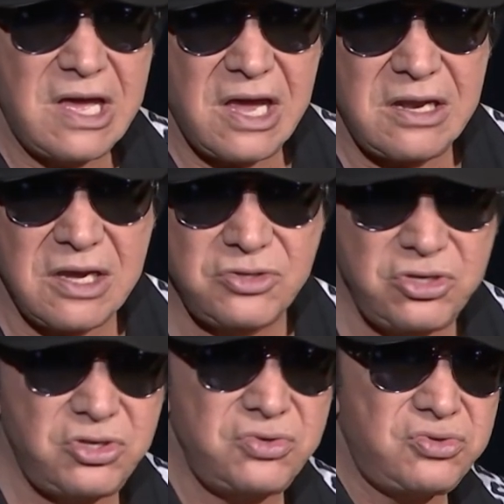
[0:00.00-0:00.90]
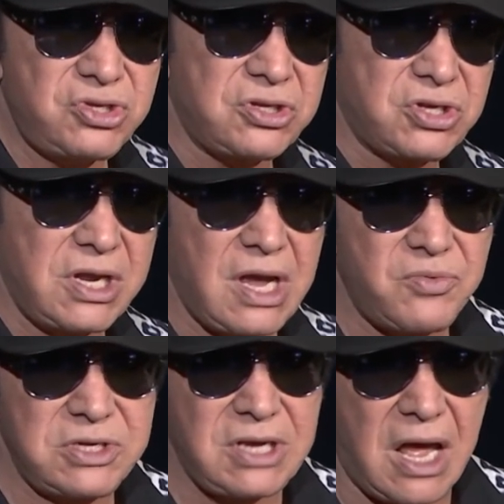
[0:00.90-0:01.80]
I like to use it. Can I
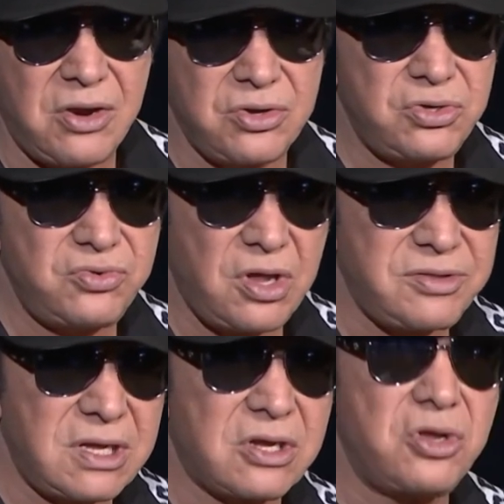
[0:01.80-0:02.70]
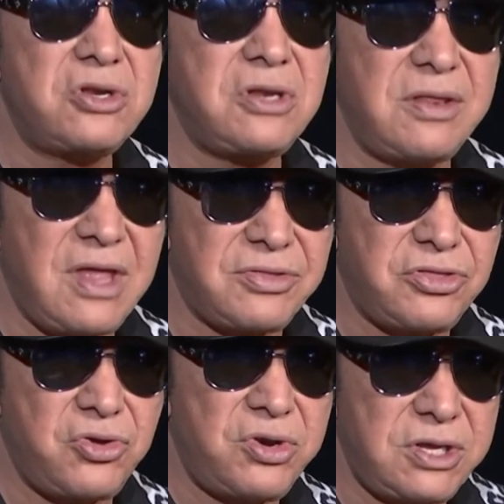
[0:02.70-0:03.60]
retire and do nothing? Could have done that
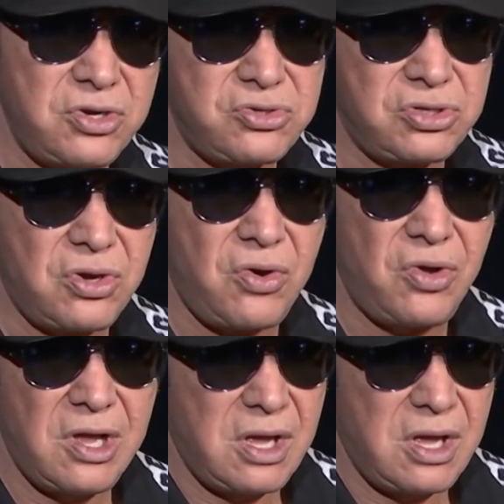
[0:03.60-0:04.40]
30 years ago.